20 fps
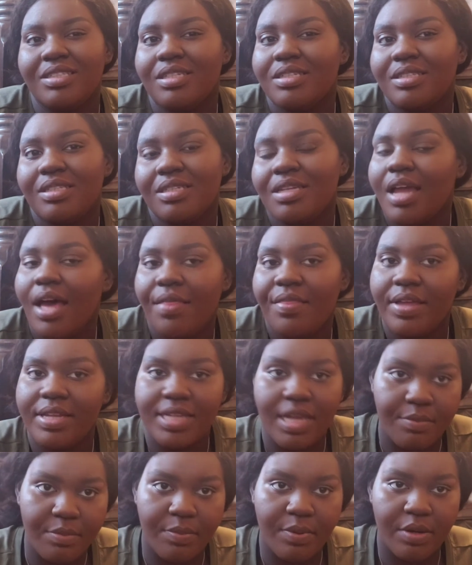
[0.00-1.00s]
just not that
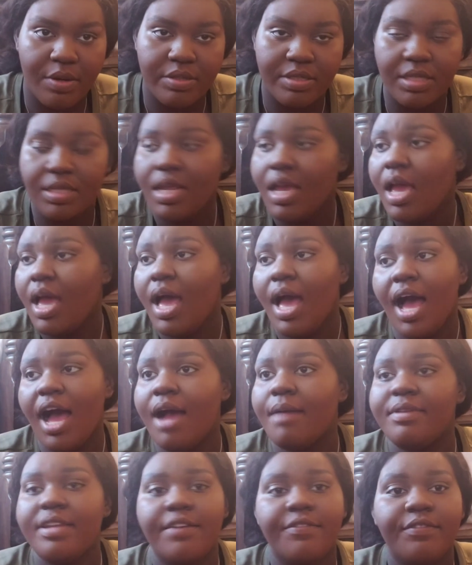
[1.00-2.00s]
type of person.
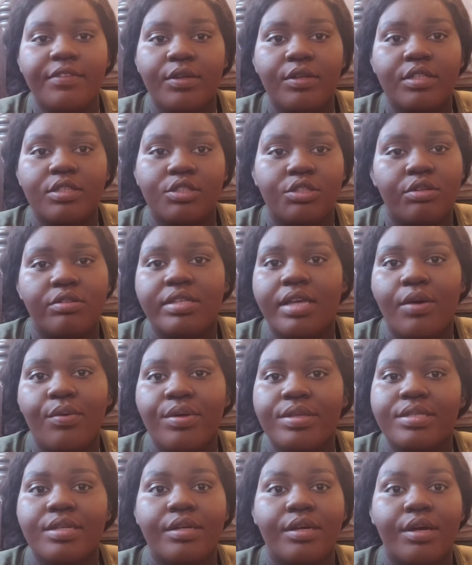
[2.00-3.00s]
I definitely sure as hell
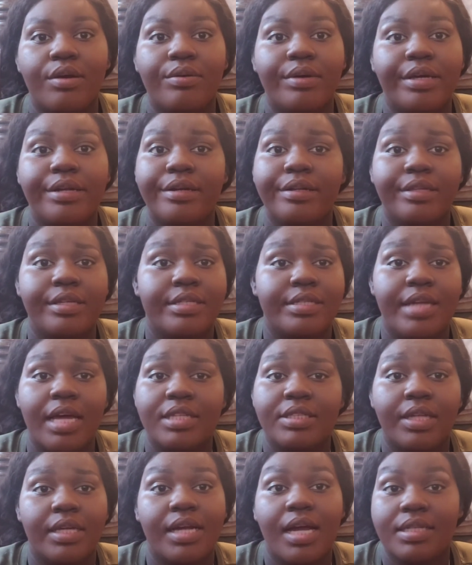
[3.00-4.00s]
wasn't a go-getter, at least not
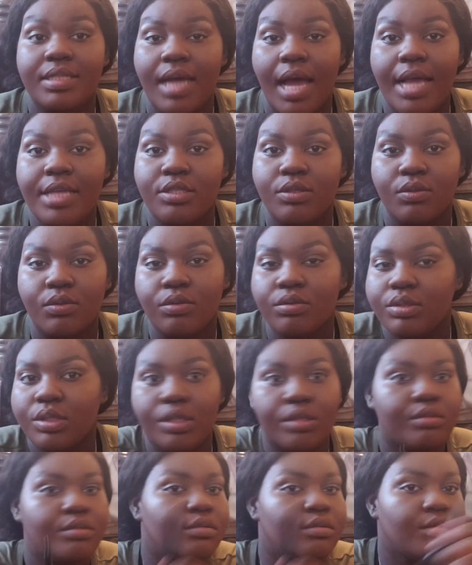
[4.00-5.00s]
till I got to high school.
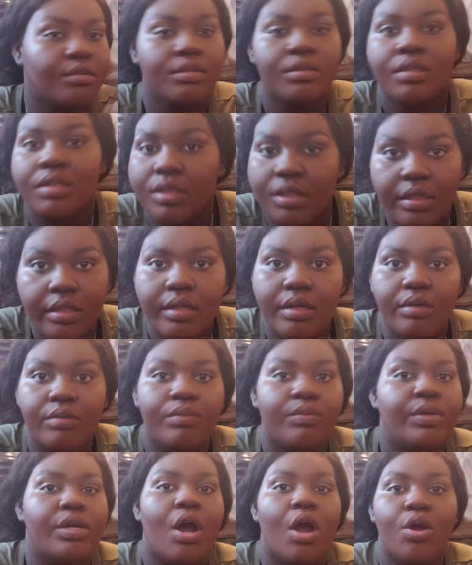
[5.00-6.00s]
So, you know,
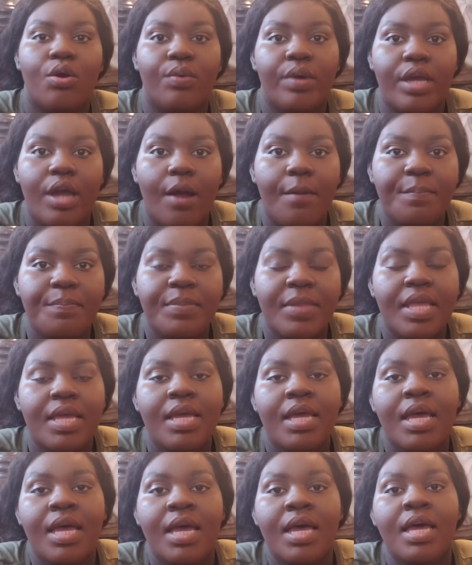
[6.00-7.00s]
we are who we are.
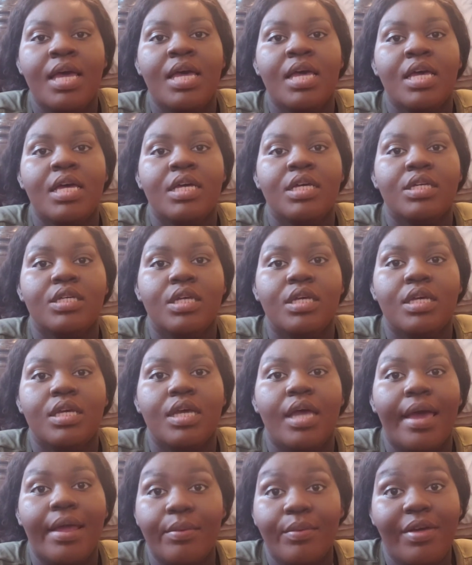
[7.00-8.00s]

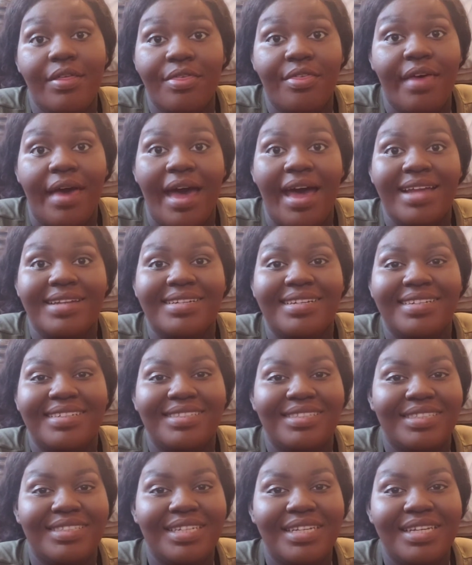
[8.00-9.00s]
And with that,
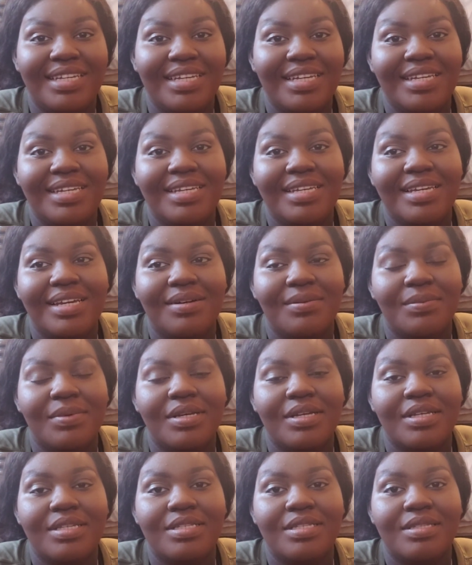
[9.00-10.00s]
she
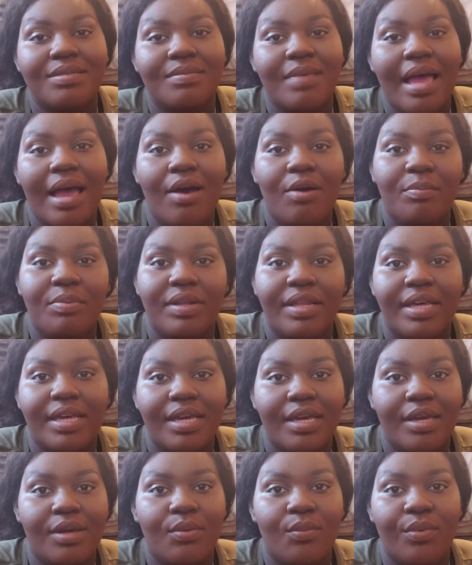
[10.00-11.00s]
was out
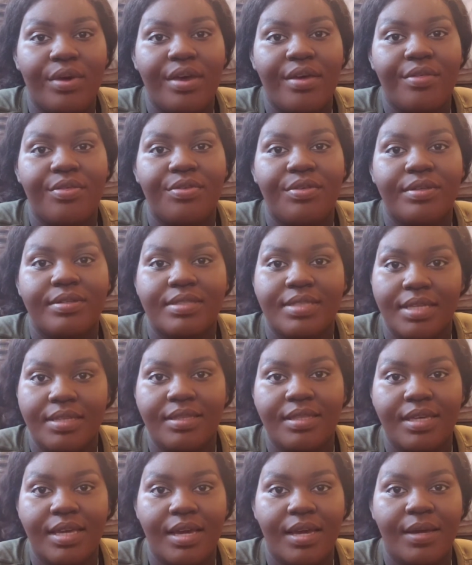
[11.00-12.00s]
playing with
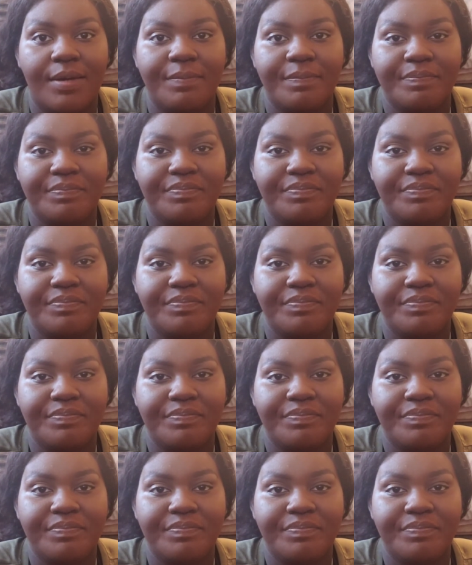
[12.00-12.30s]
Cynthia.